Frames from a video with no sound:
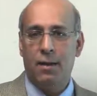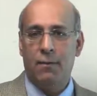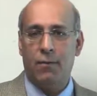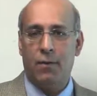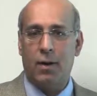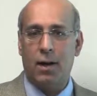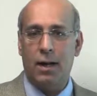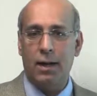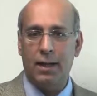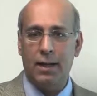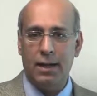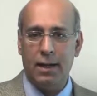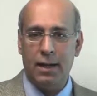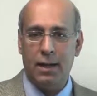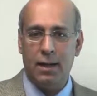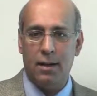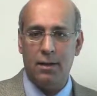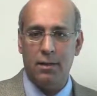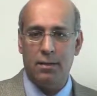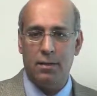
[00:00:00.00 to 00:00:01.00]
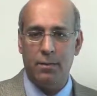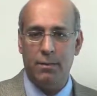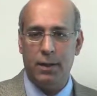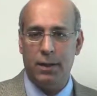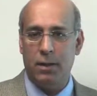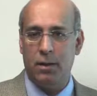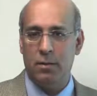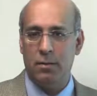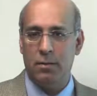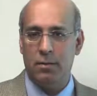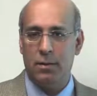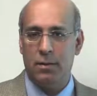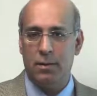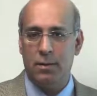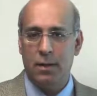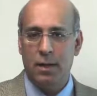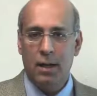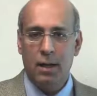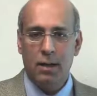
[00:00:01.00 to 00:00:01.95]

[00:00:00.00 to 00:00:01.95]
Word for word: for Eylea to be used.